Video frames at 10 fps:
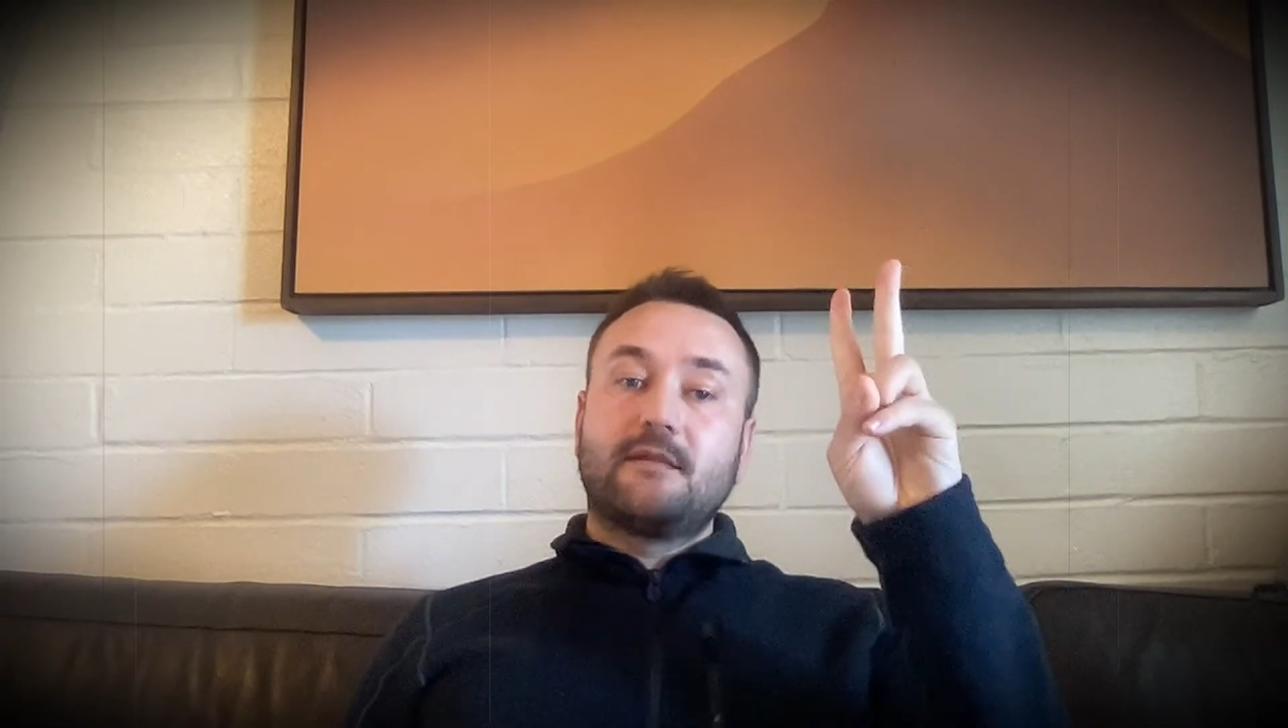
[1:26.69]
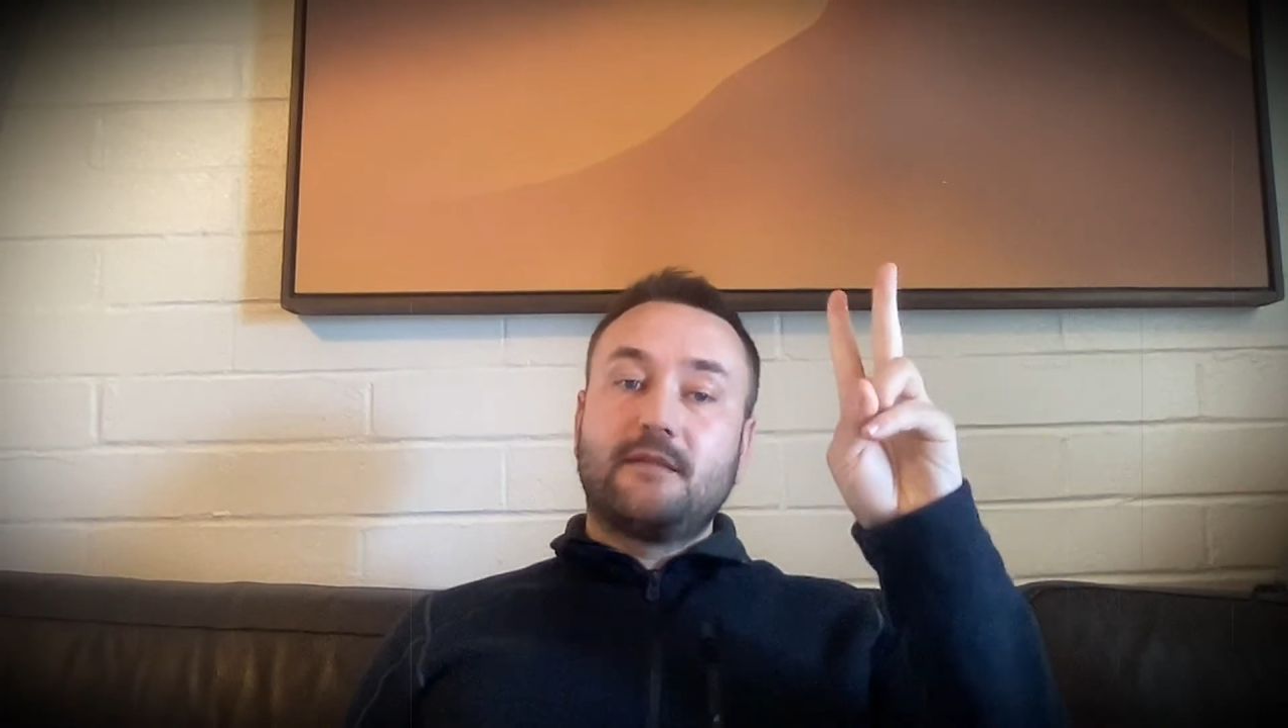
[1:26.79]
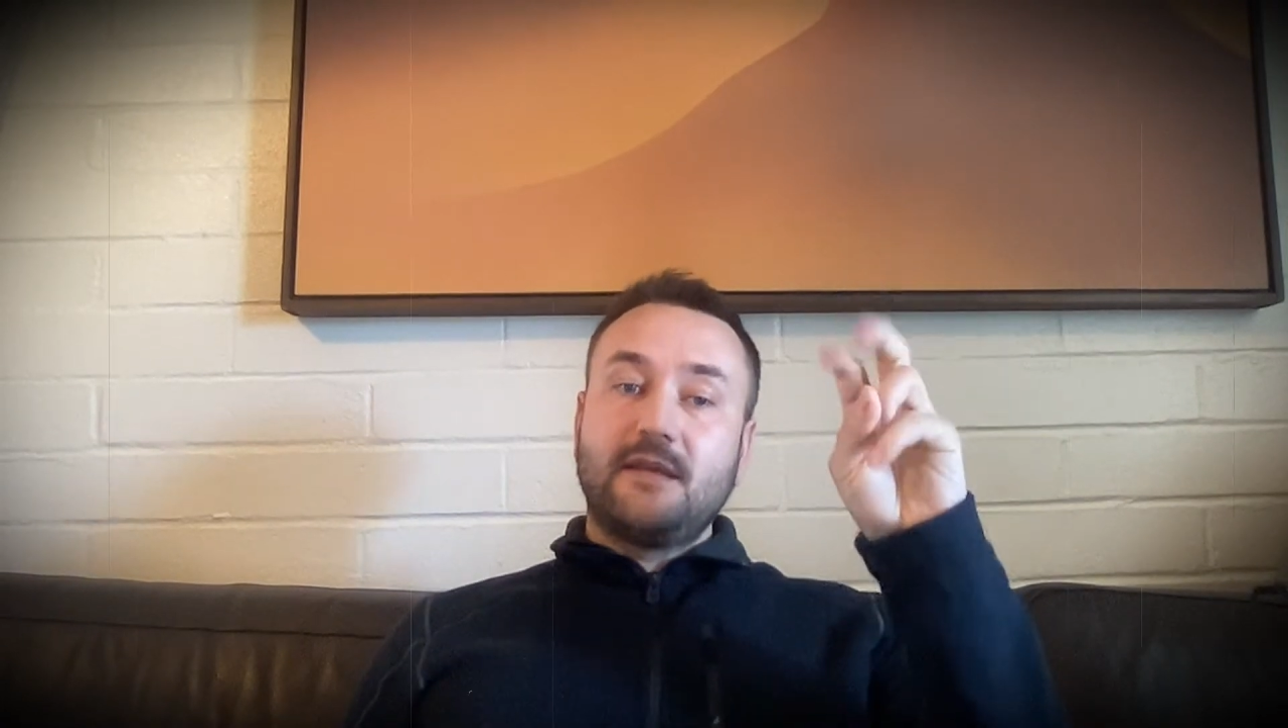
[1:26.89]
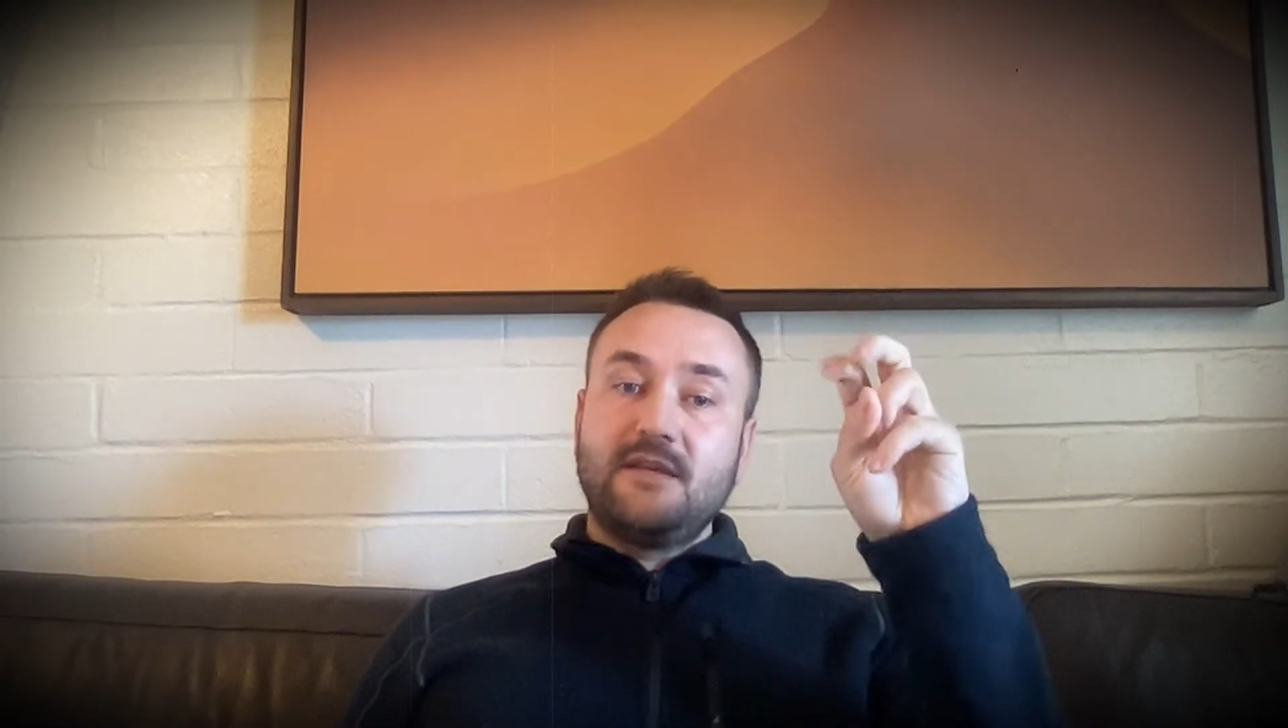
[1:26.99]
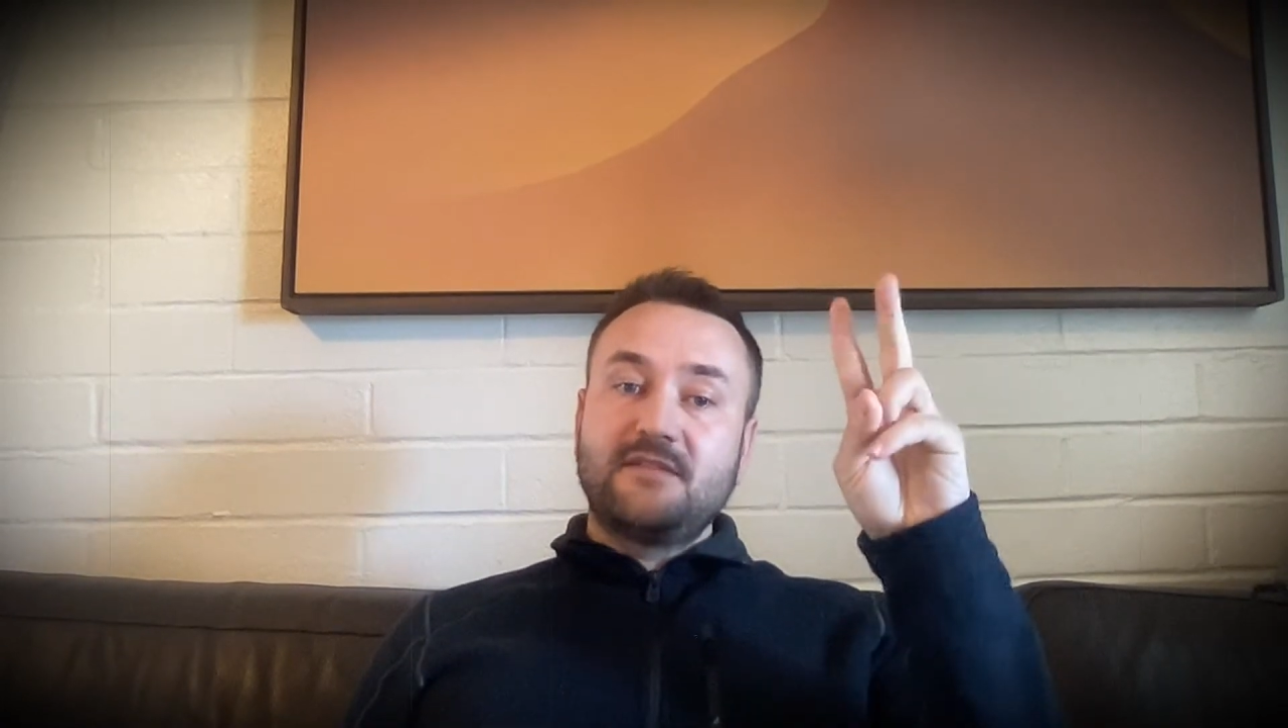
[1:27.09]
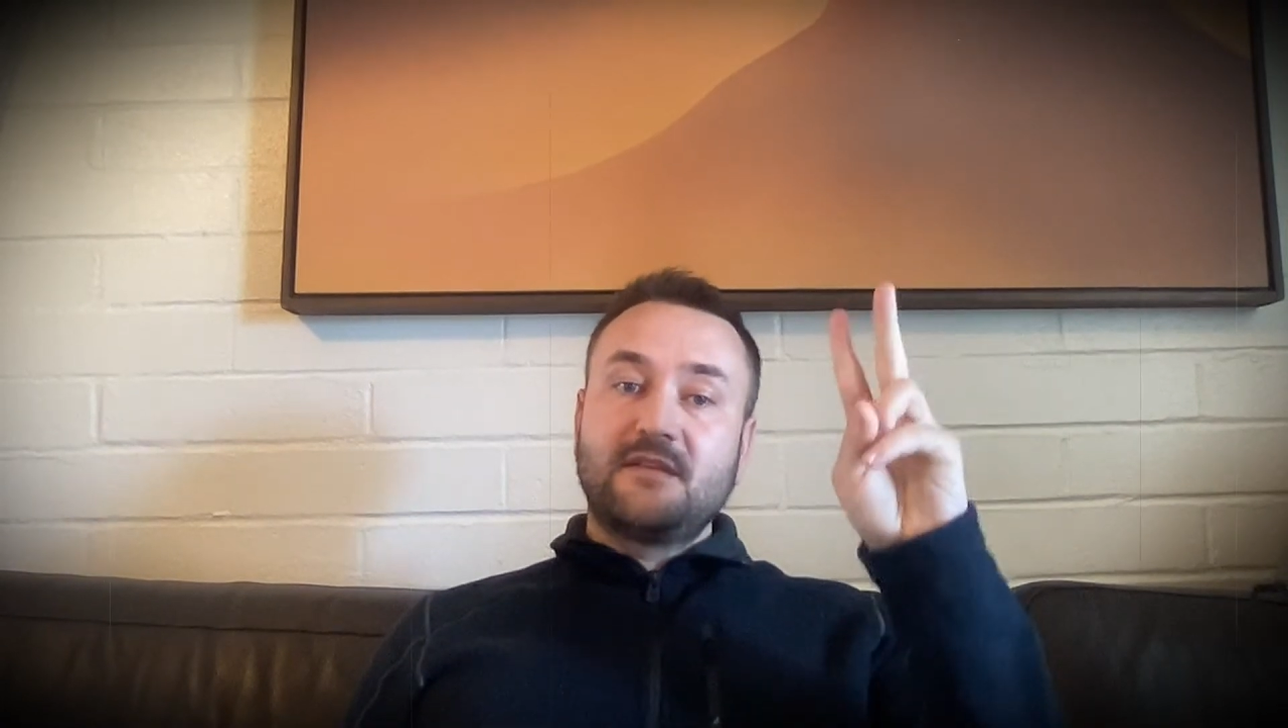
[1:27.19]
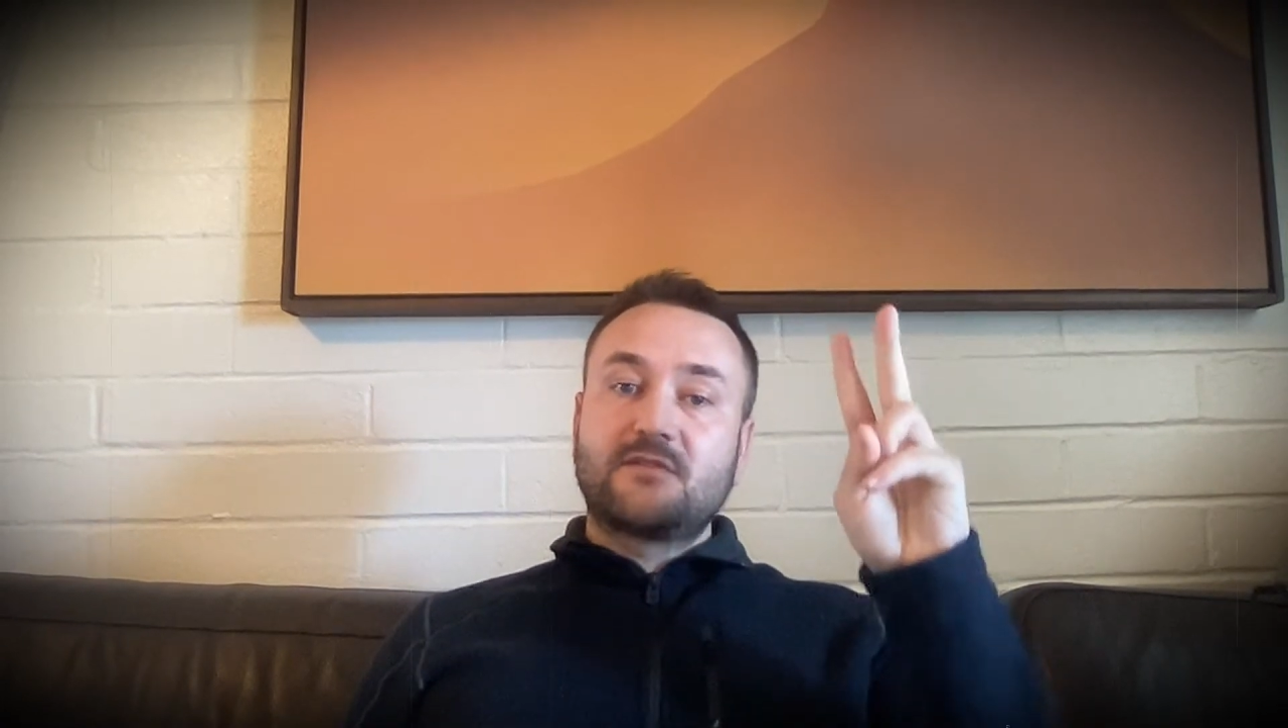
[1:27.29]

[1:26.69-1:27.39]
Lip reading: "These